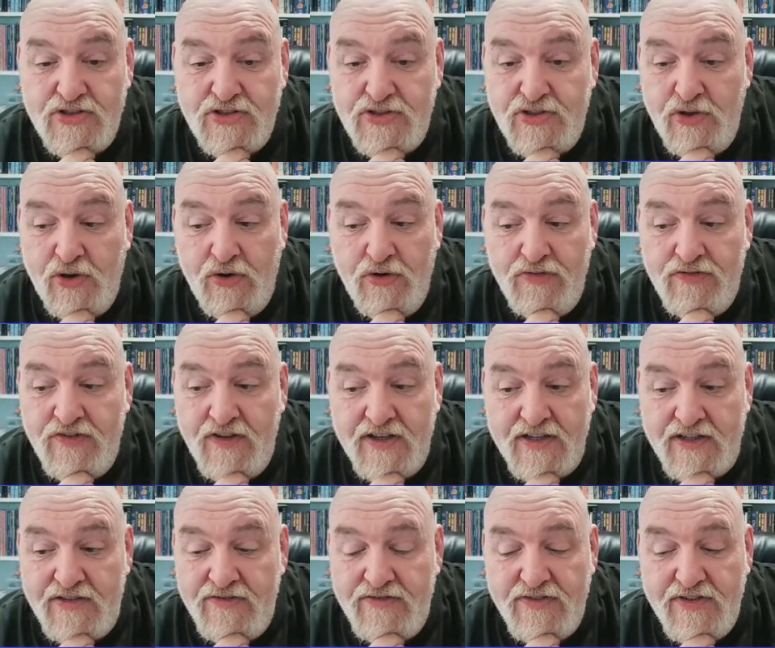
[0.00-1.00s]
Was so
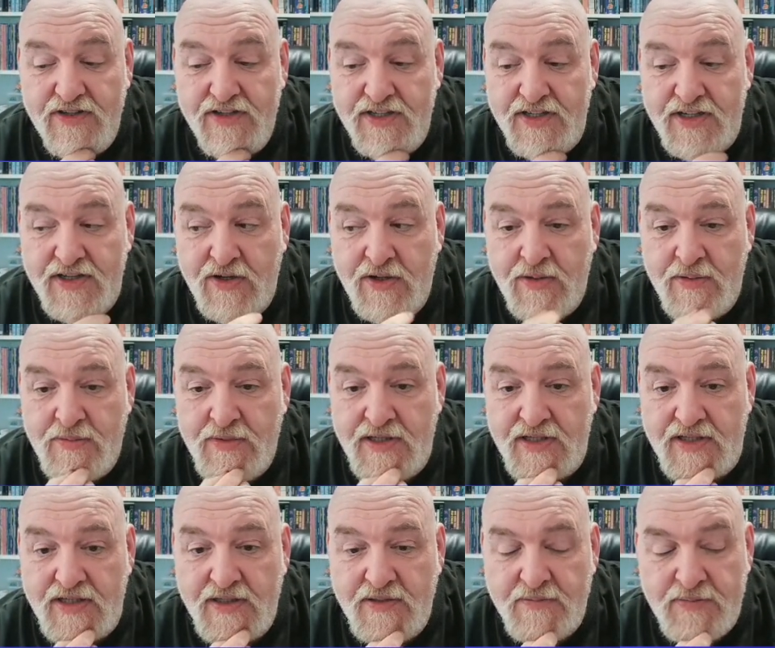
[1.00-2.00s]
fucking funny. Oh
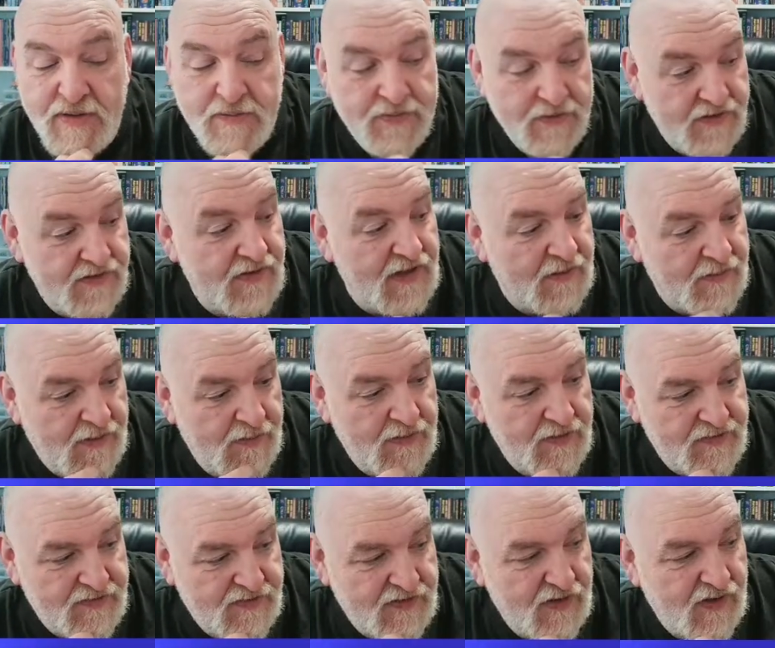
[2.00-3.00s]
my god, people
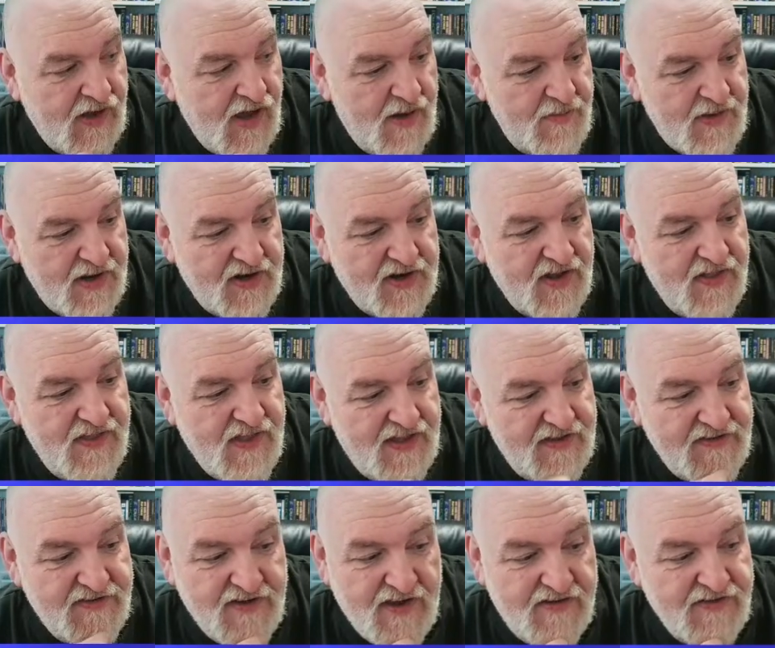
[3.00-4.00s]
have still commented on
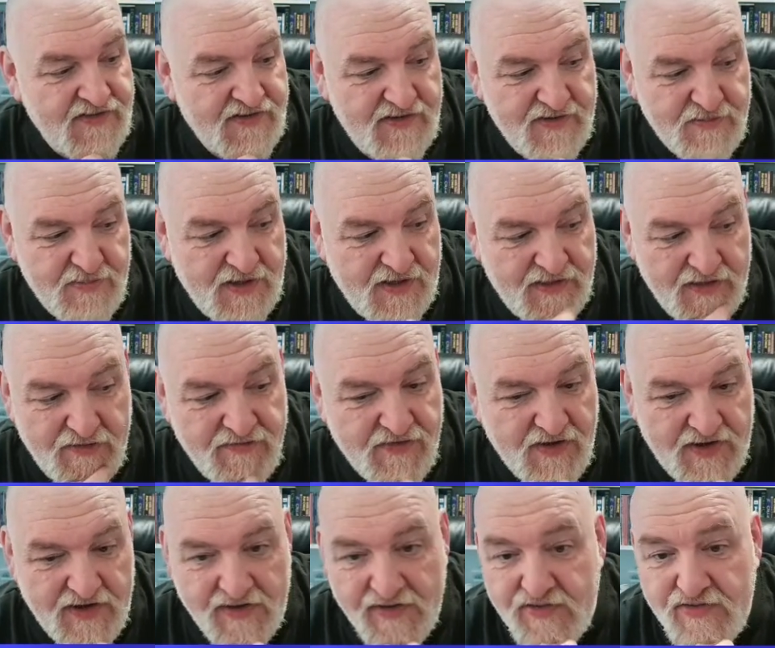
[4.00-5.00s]
that session as being the
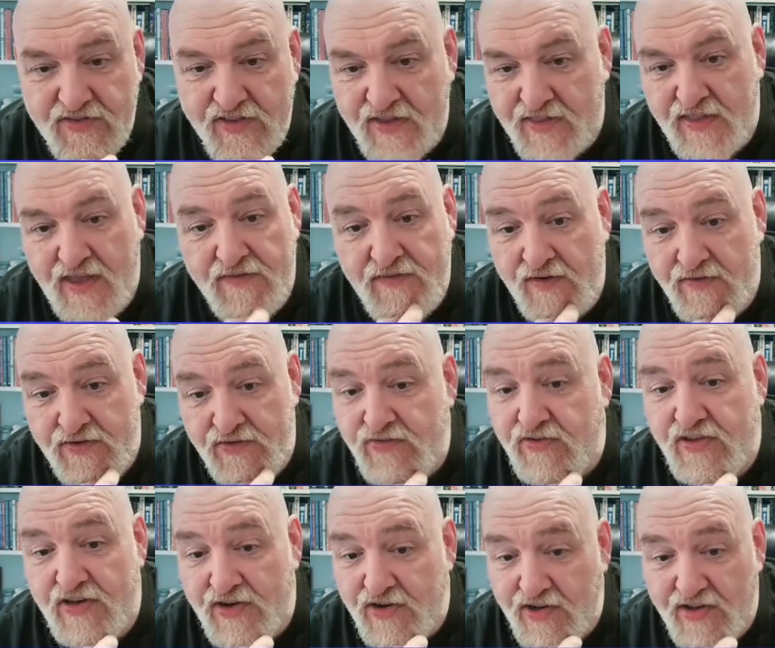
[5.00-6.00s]
funniest thing they've ever
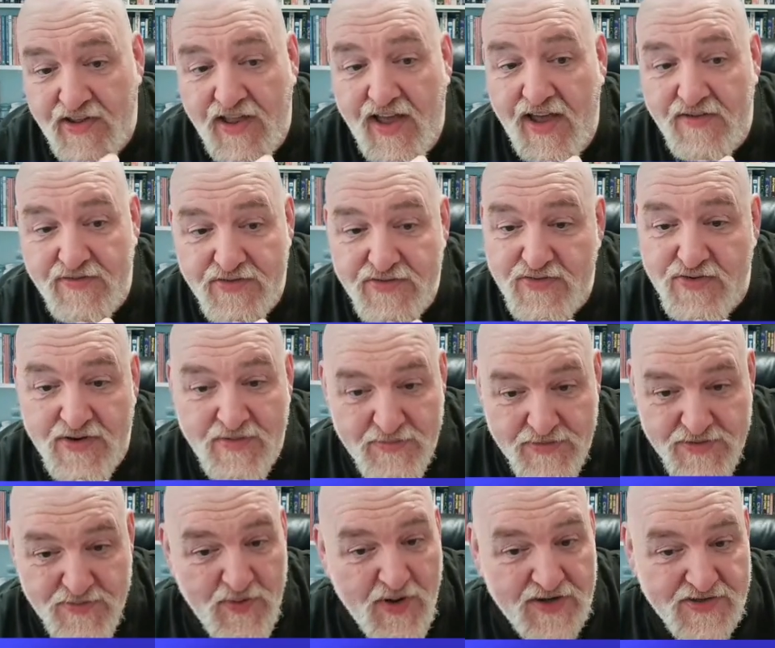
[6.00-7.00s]
seen in a live stream.
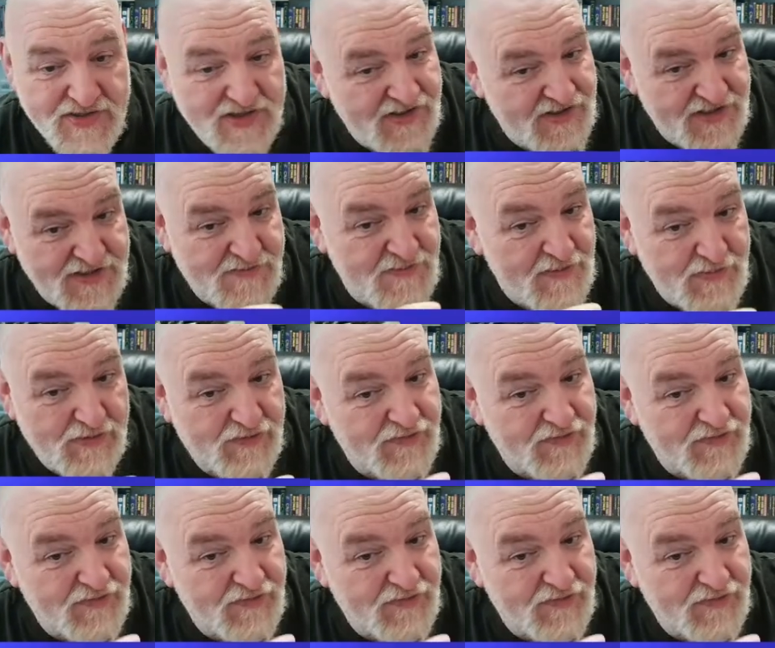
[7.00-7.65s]
Was watching these people